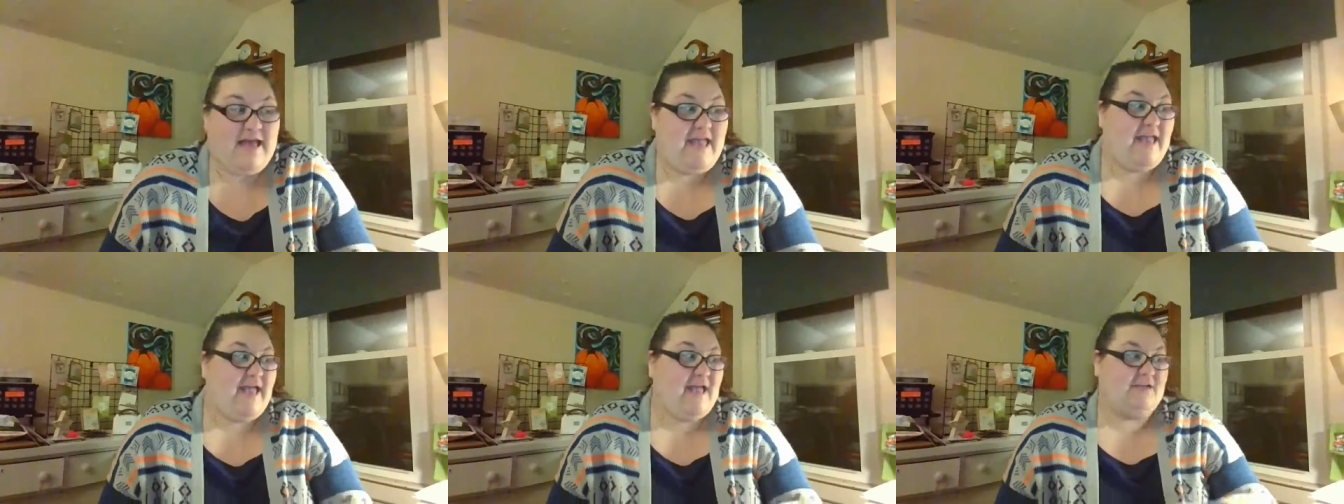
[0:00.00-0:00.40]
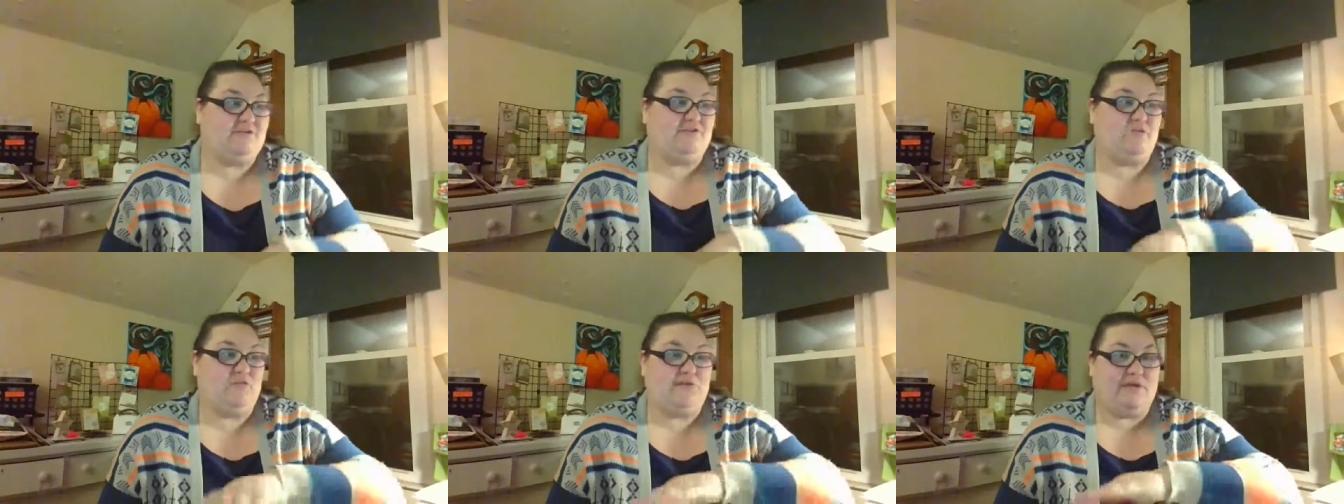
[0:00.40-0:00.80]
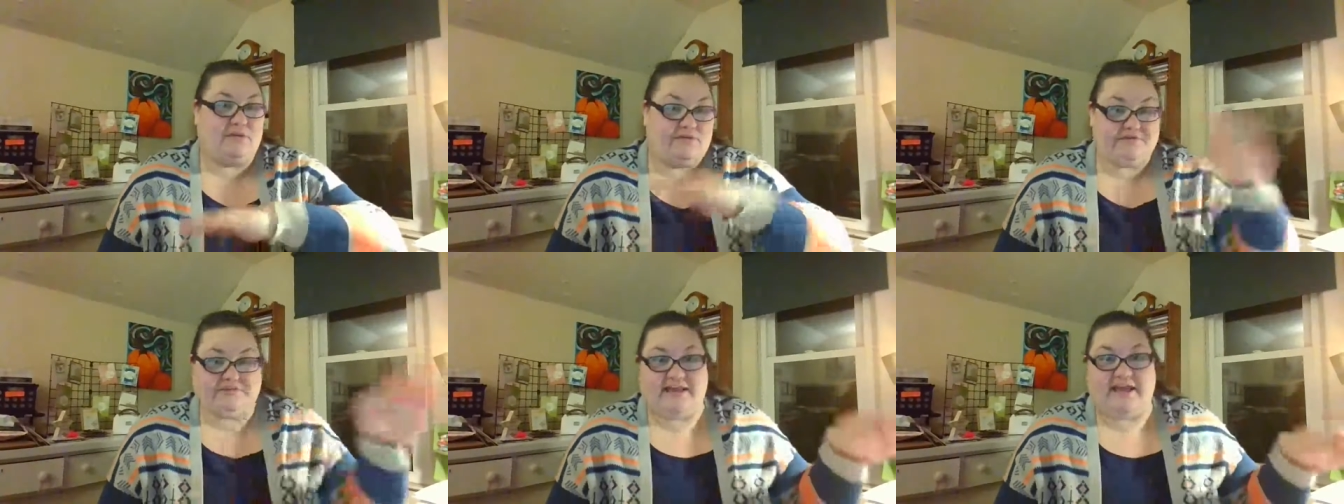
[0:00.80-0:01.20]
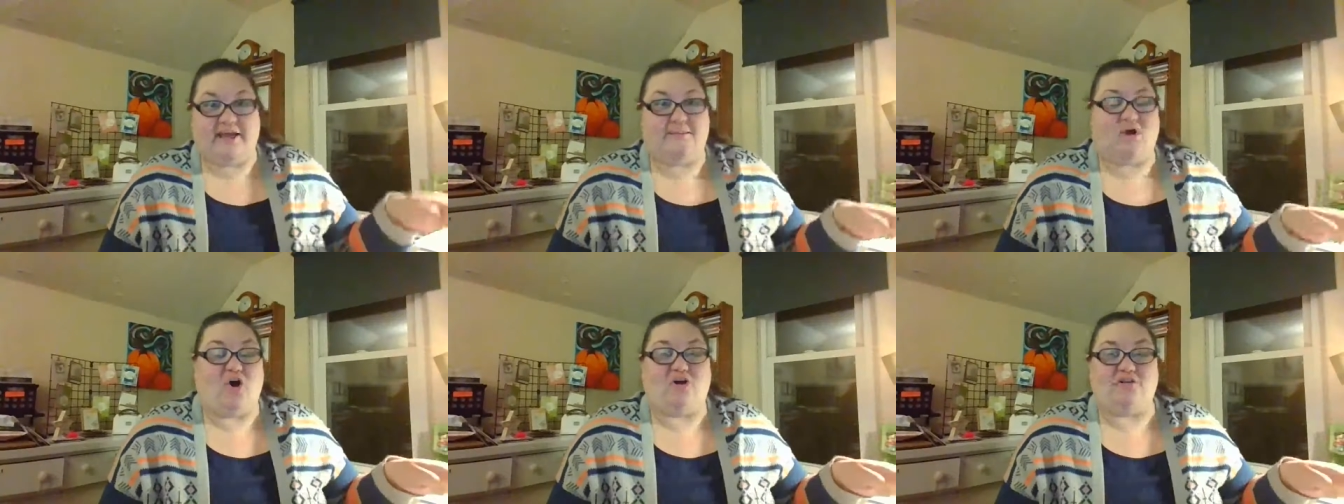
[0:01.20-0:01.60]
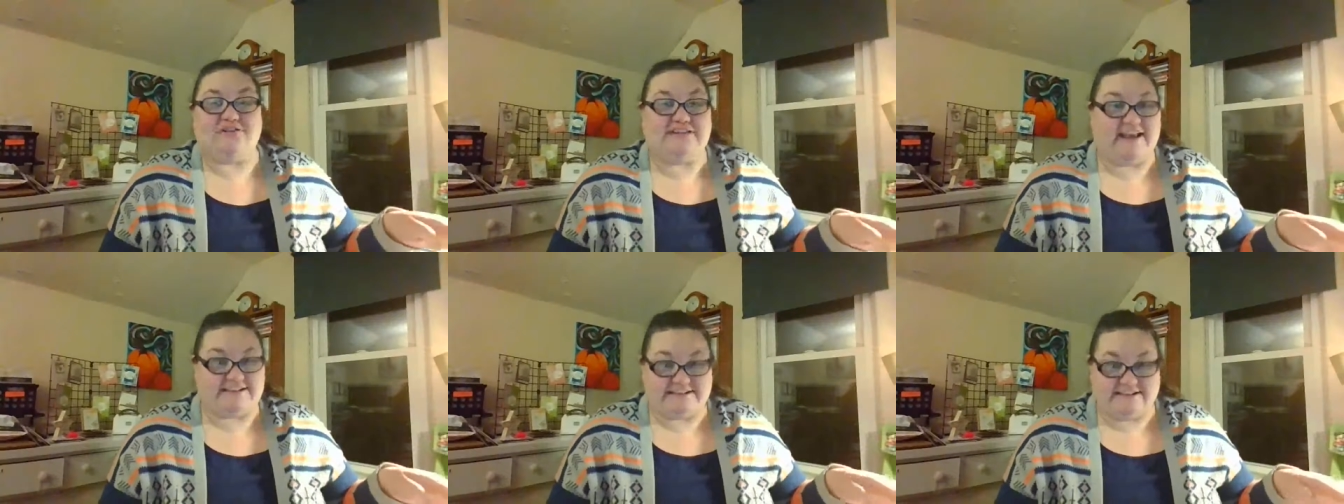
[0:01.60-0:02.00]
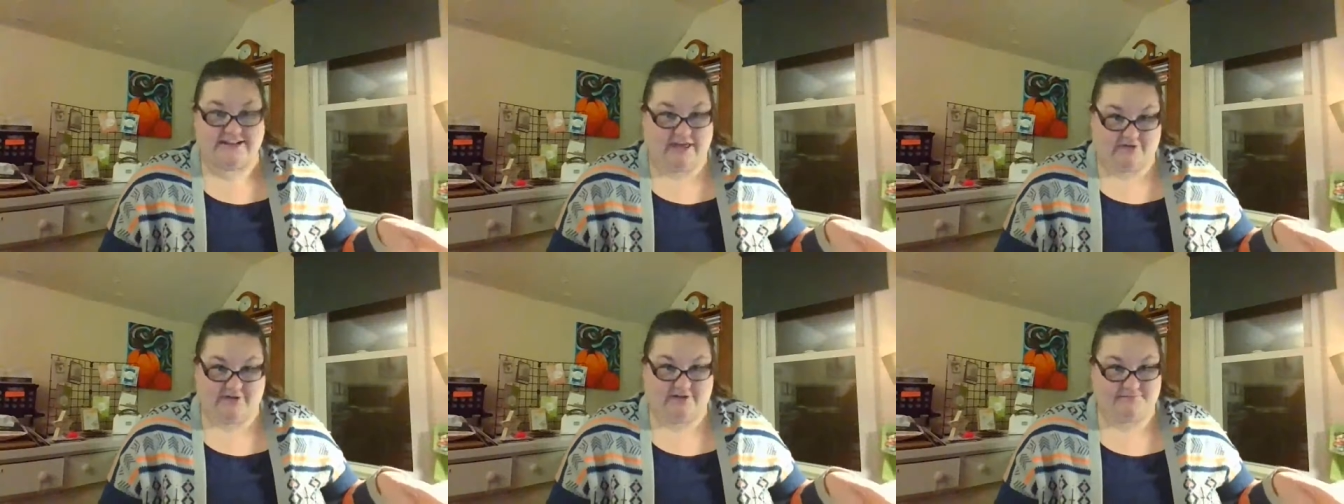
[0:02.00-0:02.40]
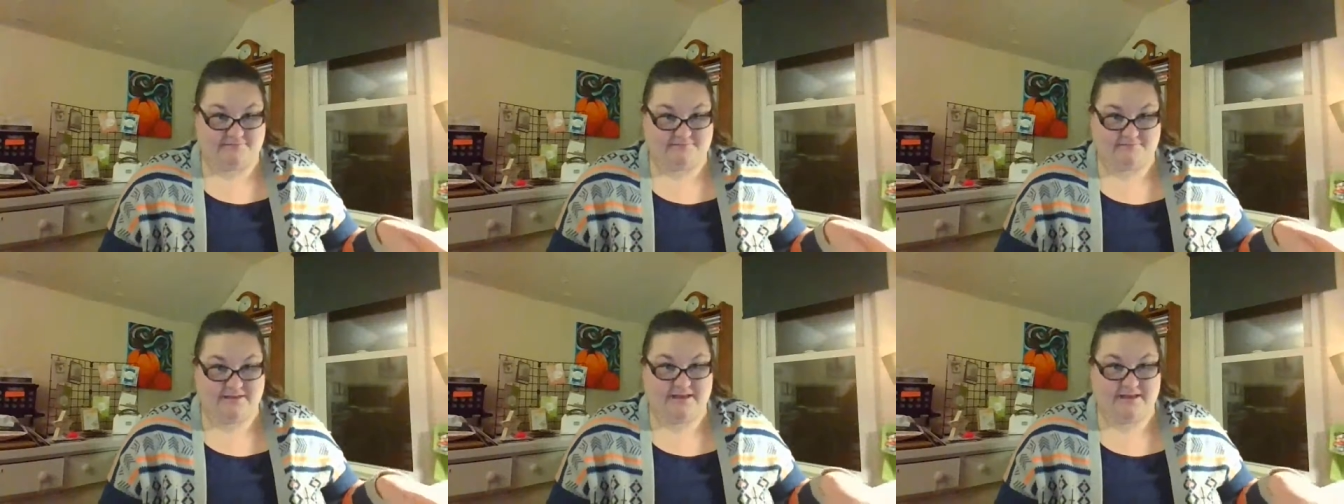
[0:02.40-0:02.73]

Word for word: And we will stamp all day together